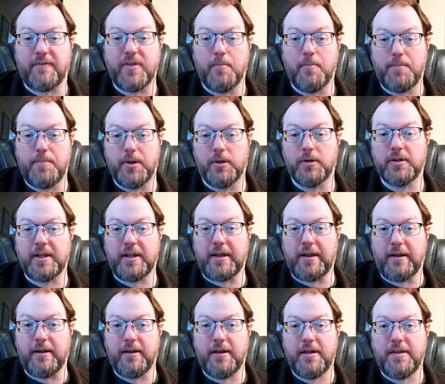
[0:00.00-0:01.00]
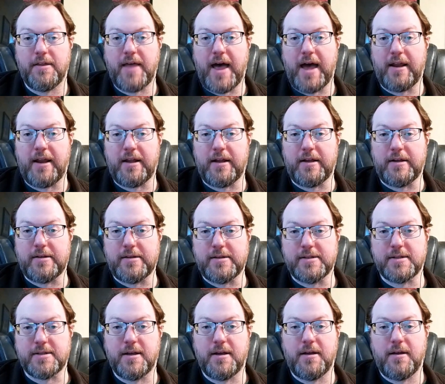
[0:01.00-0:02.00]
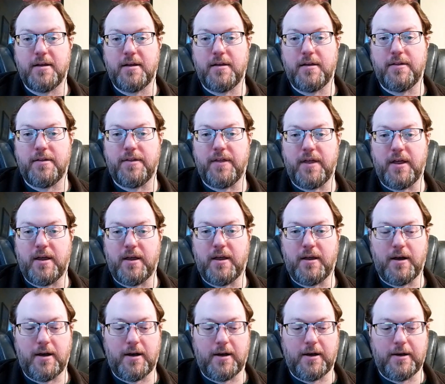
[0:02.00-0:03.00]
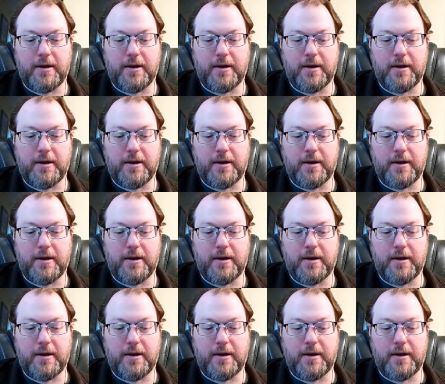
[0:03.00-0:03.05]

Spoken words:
of the building that is the